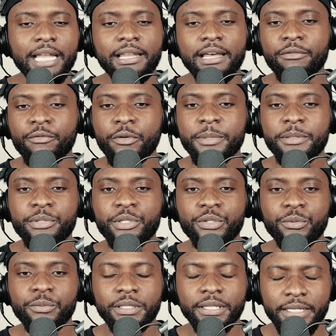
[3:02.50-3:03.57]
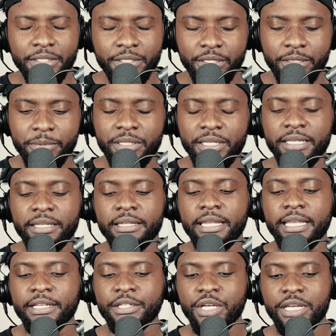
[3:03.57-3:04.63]
a lot of women pursue relationships thinking that
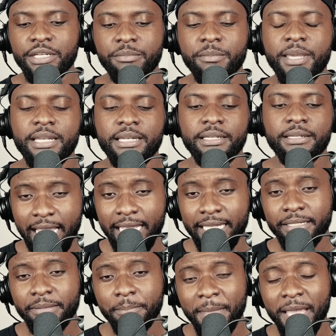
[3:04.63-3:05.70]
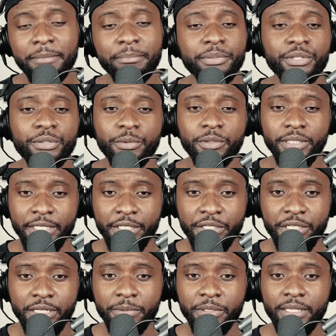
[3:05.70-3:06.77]
they can change men, and men pursue
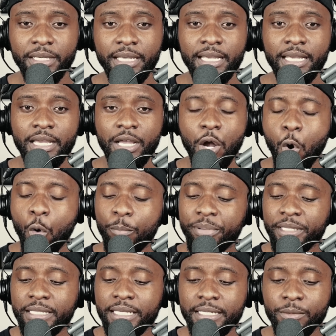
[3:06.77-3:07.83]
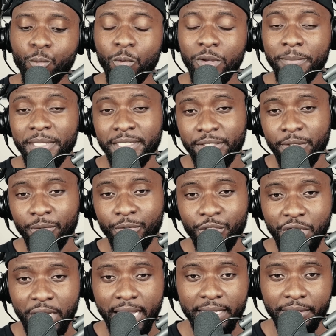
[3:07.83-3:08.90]
relationships hoping that women don't
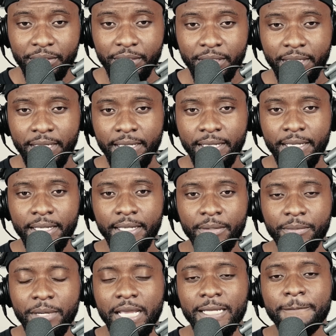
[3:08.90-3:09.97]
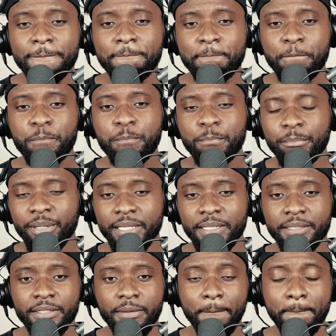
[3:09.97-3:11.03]
change, right? But
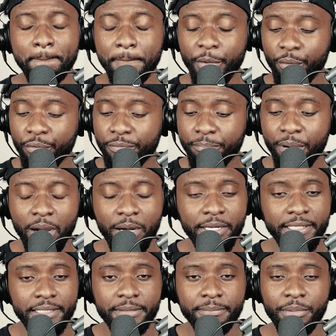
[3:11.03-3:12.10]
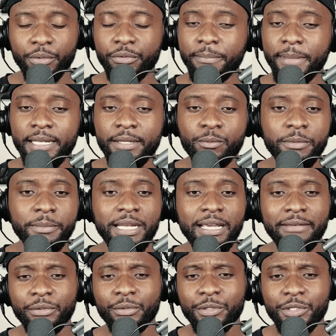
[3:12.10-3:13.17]
both parties, both men and women,
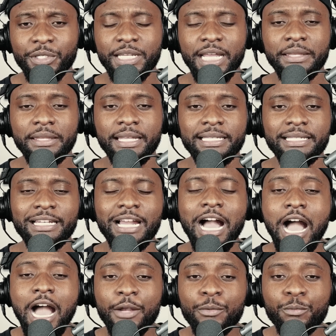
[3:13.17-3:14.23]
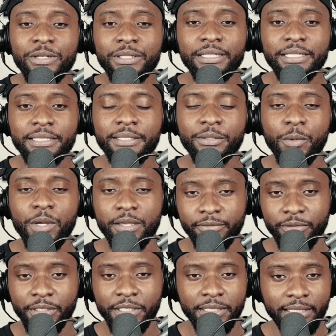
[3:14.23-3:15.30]
have to understand that's an unrealistic way of
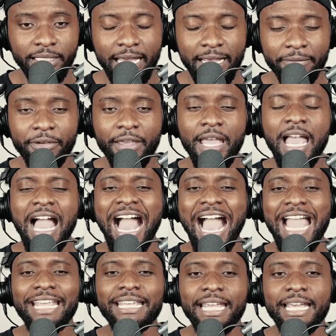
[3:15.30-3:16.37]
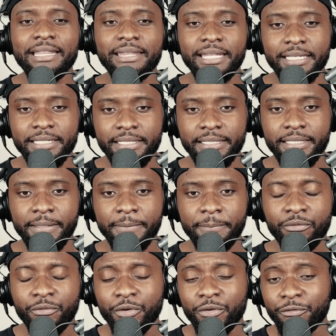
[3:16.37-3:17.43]
looking at life. I get this.
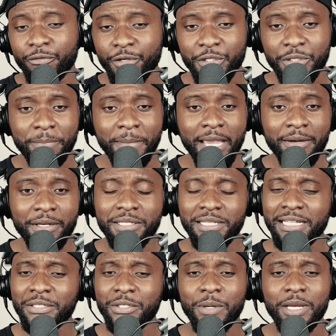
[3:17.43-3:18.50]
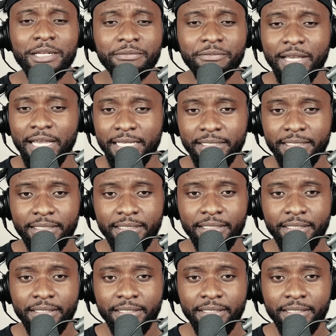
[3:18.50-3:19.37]
For first marriage, that's great advice